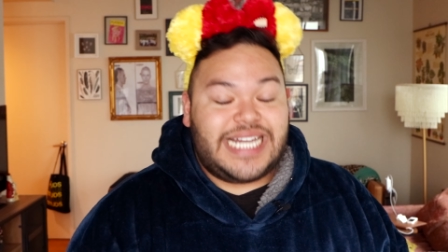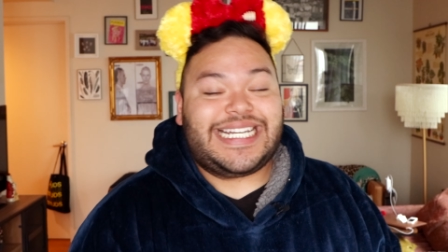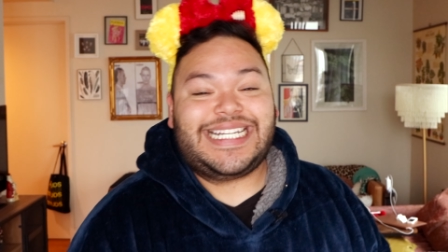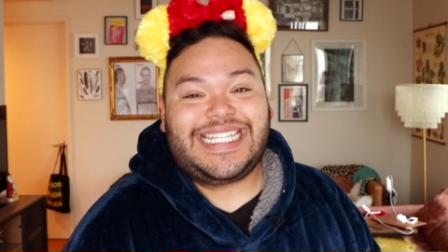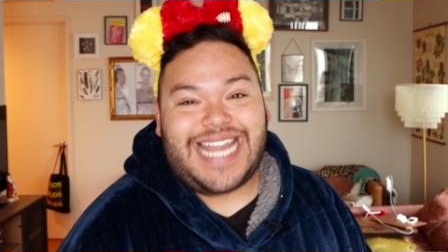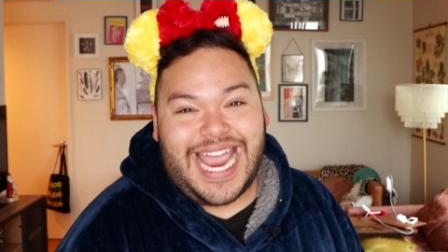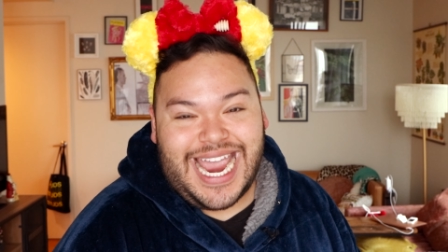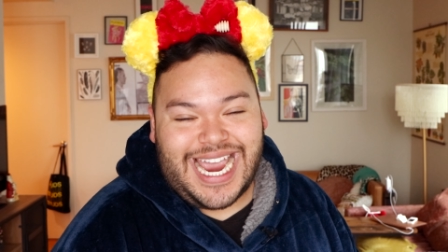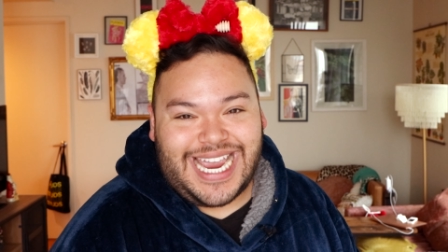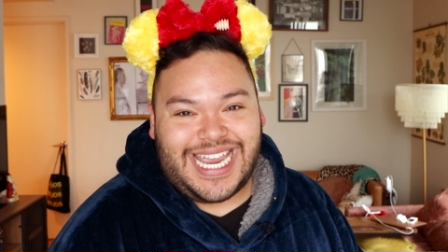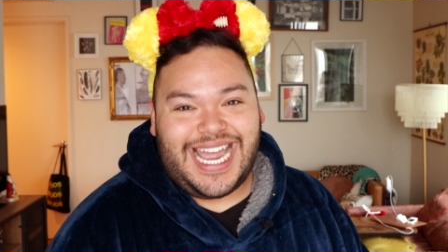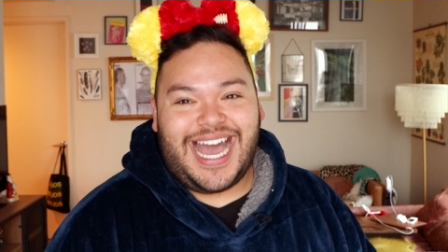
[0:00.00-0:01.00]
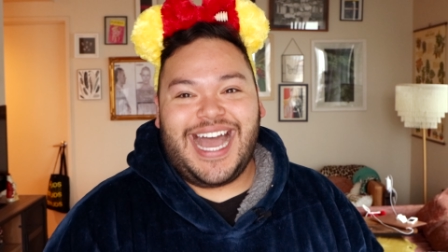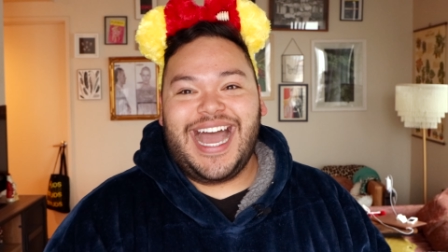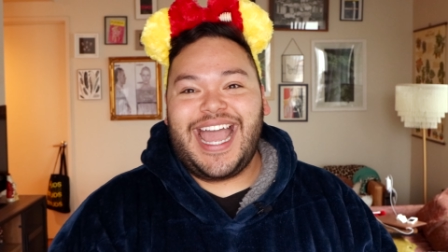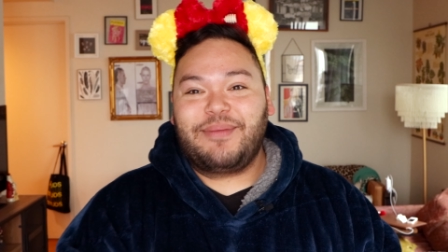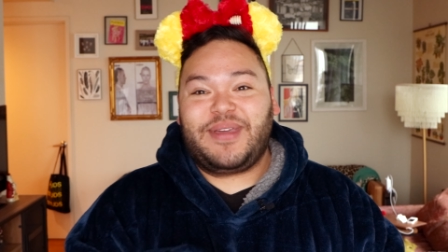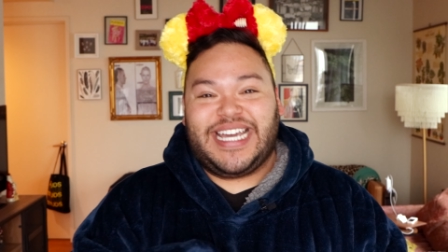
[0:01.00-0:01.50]
Today,
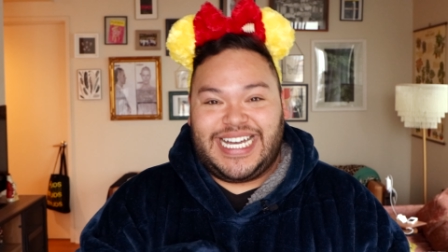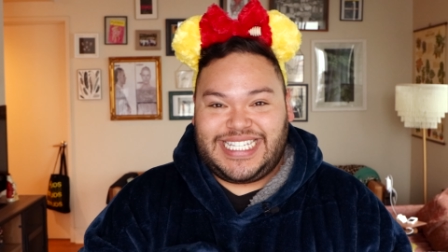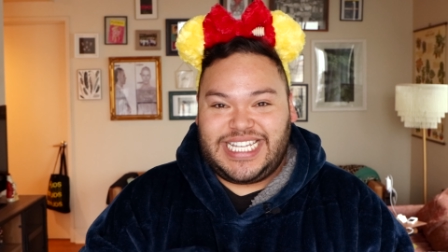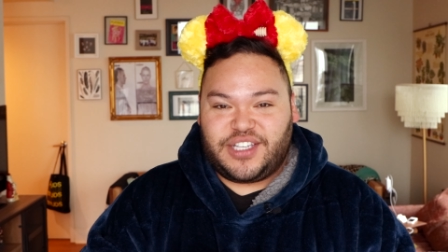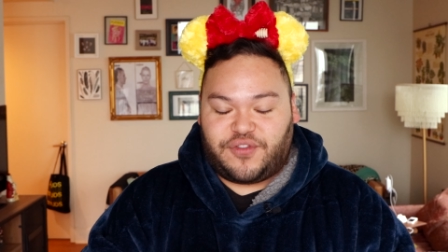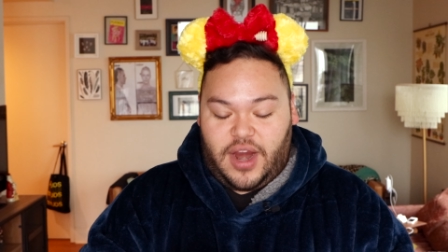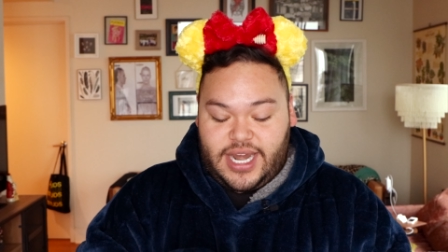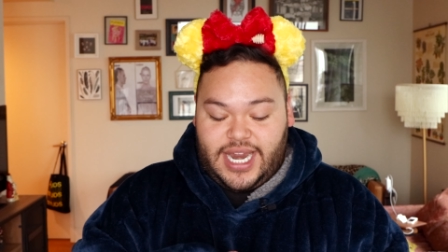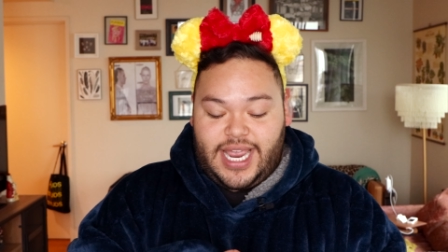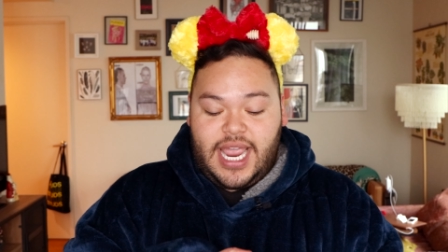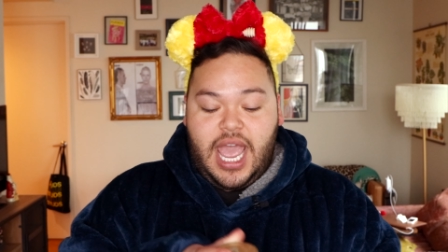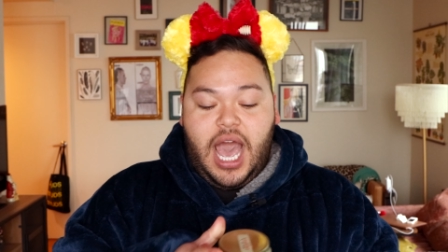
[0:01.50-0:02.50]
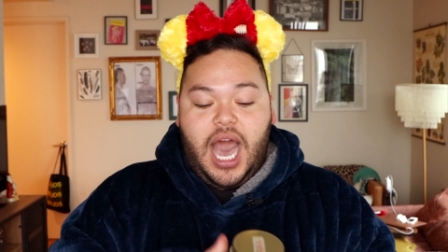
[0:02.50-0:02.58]
because it's Friday,